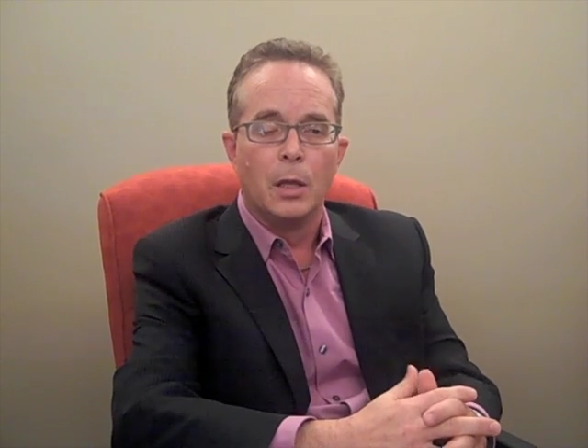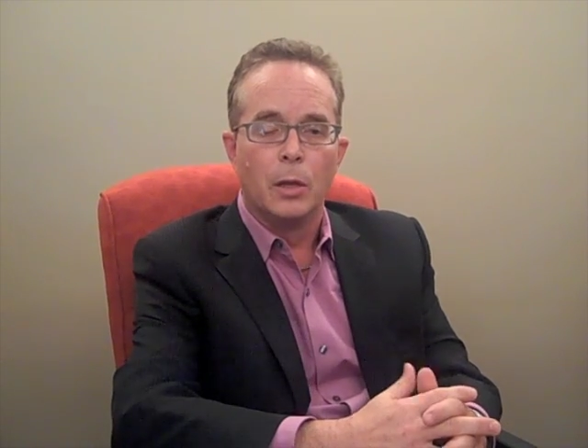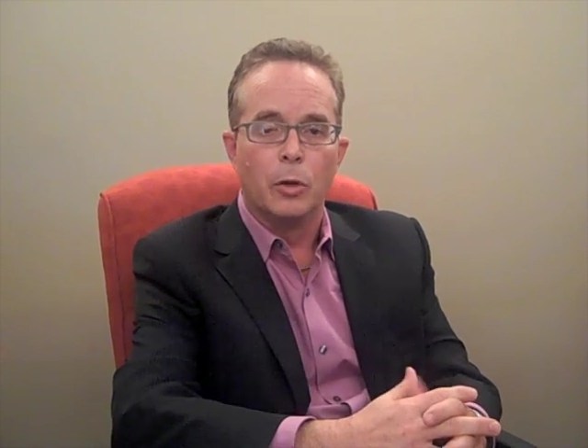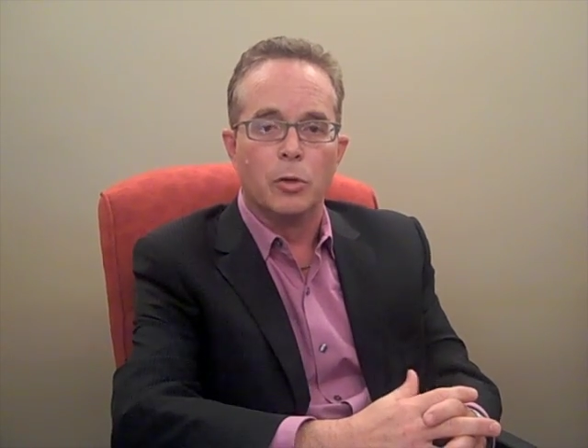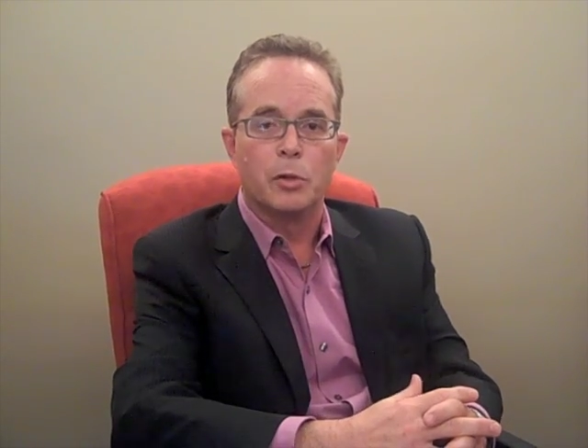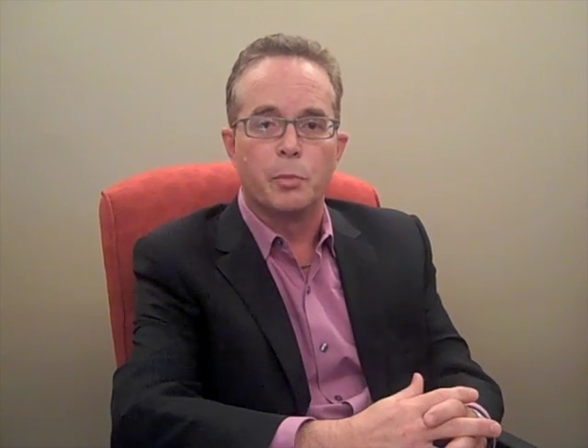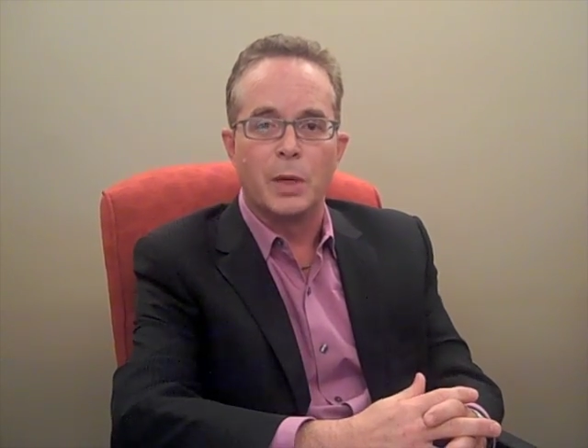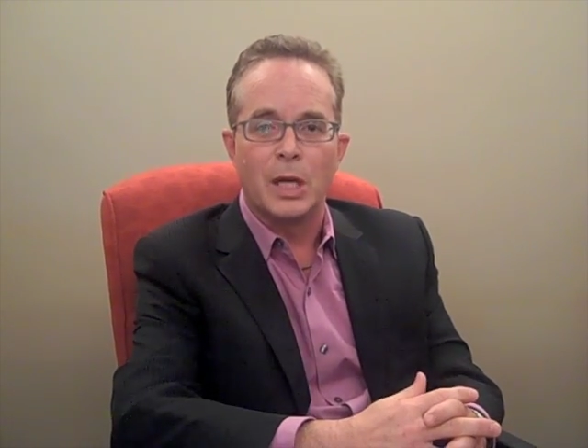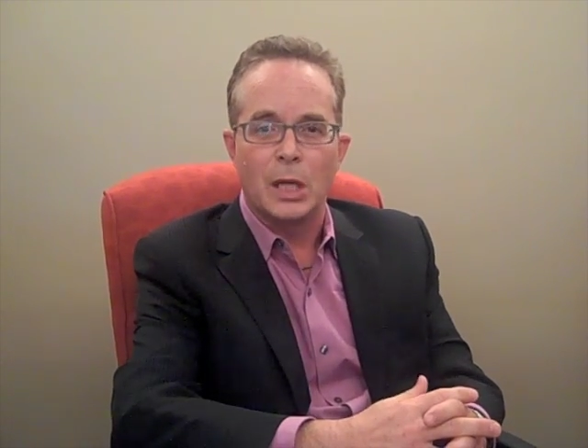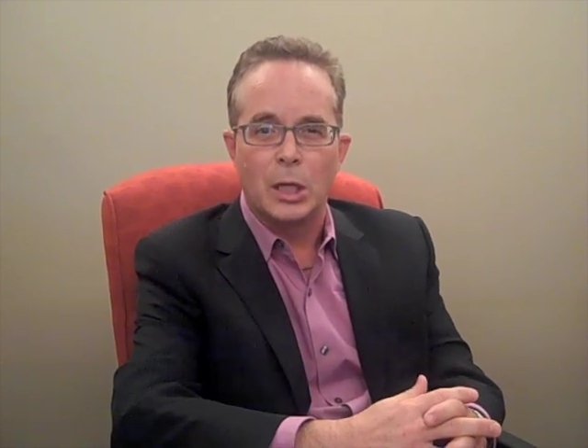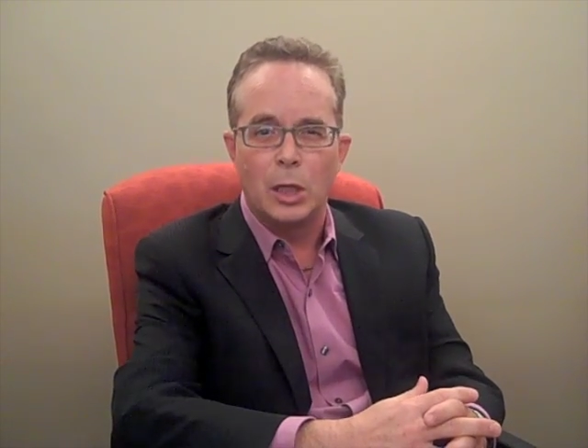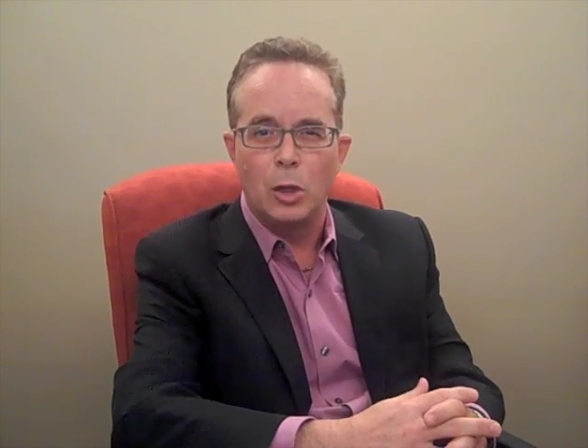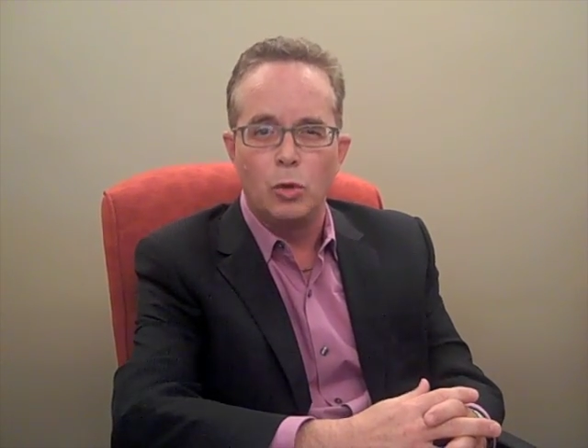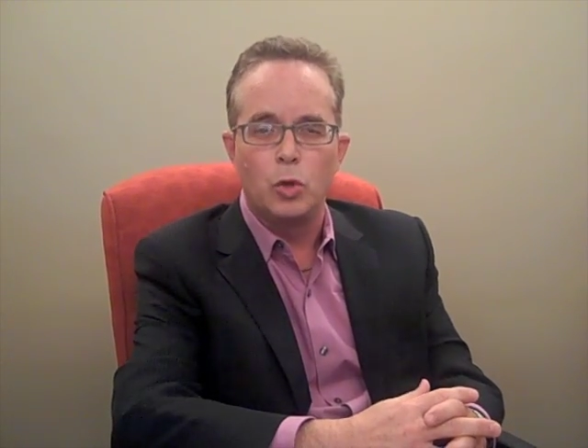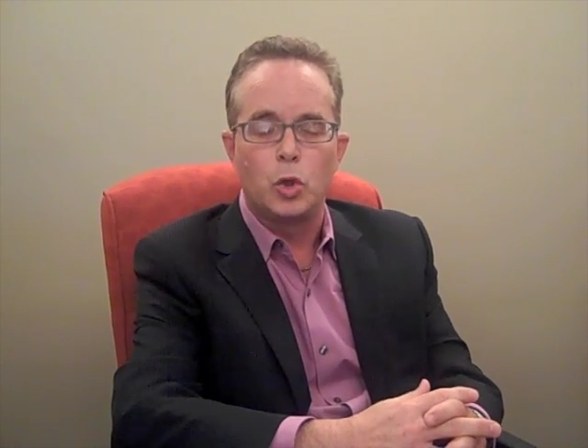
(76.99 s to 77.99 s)
There has been a
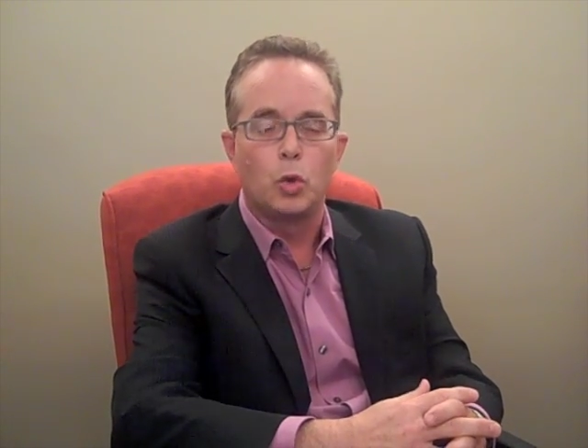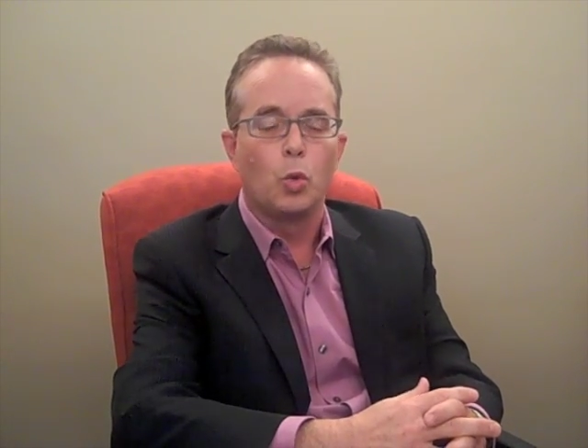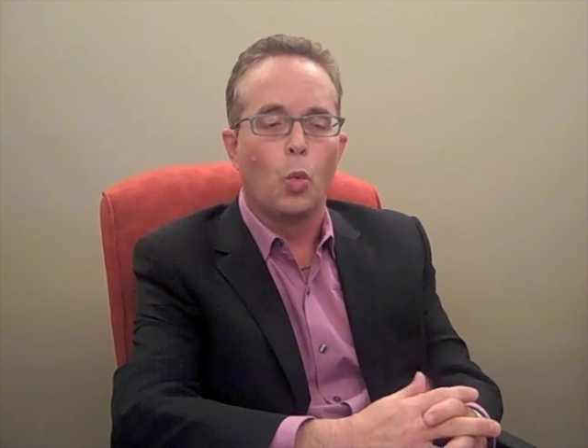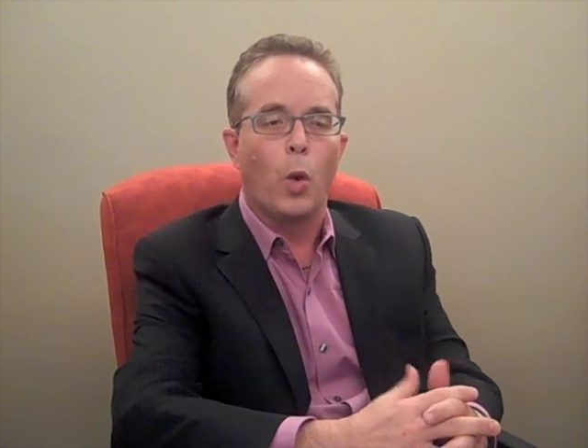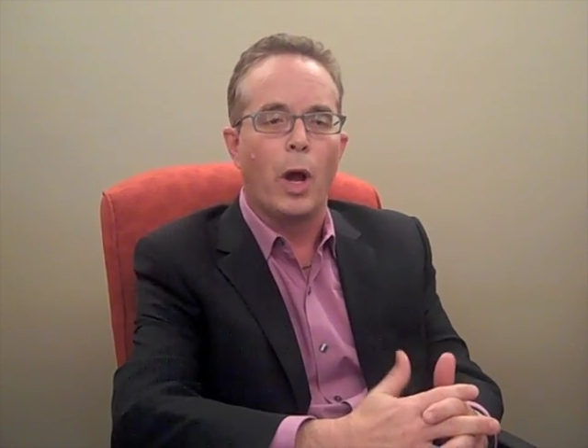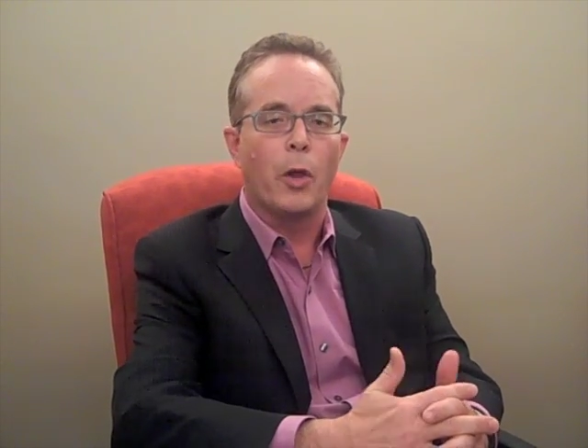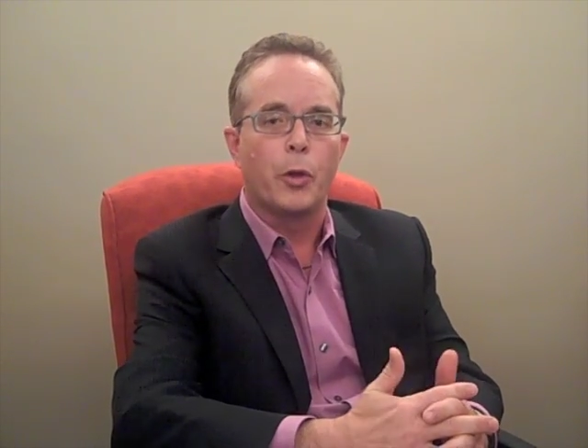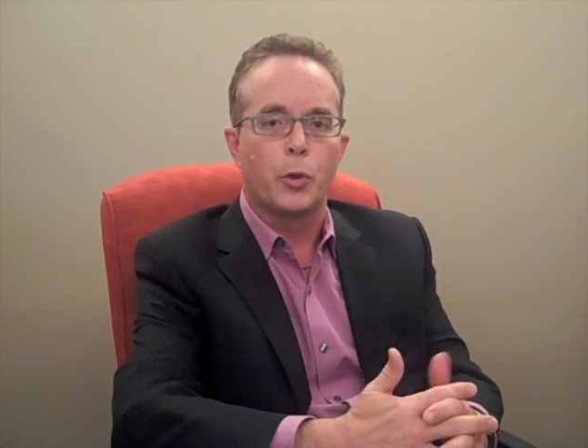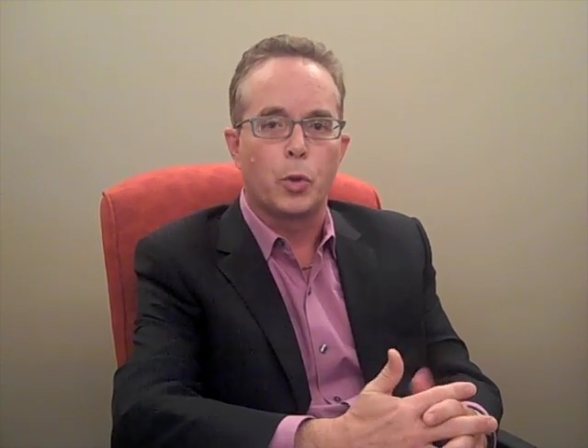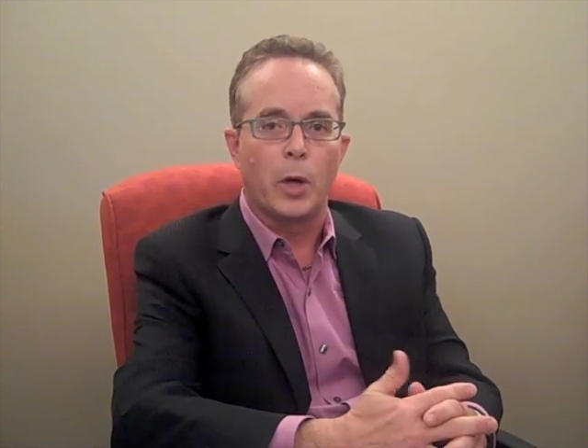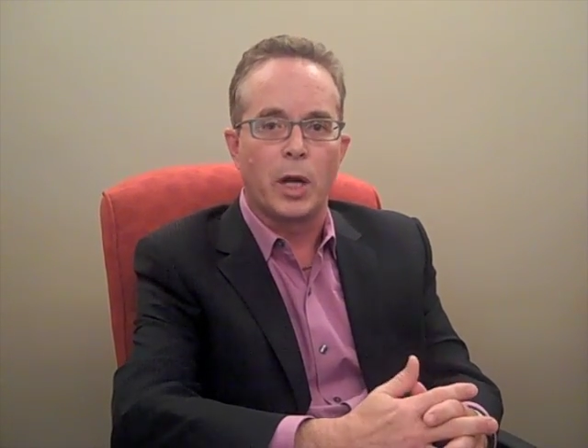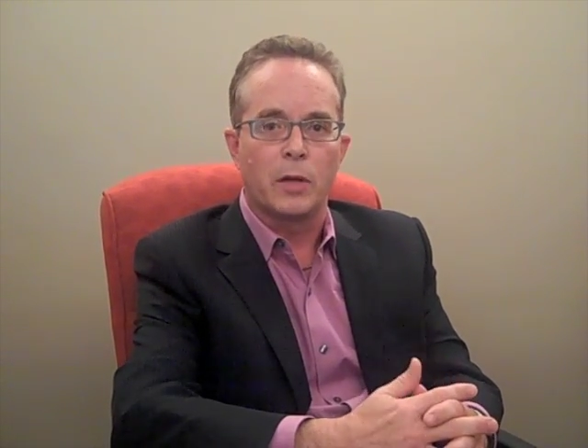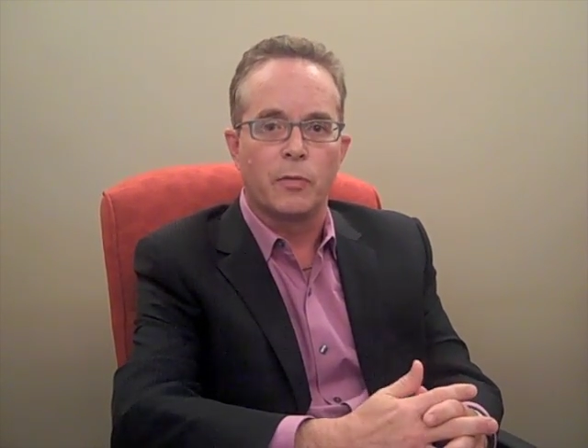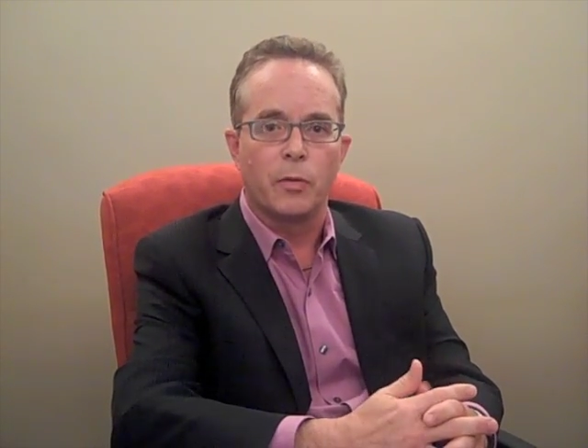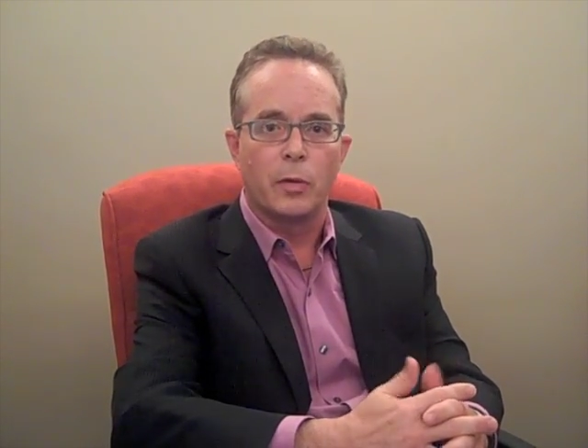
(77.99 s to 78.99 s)
huge wealth
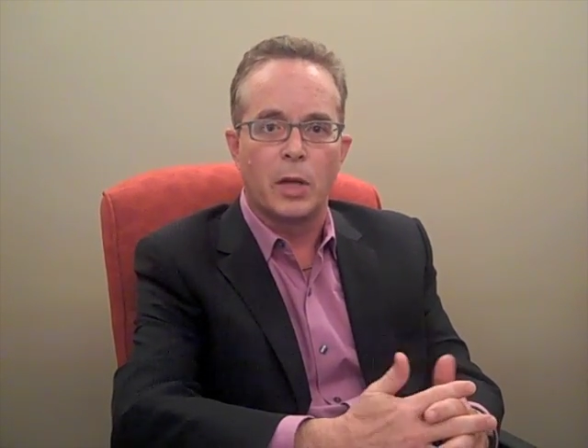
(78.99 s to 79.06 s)
transfer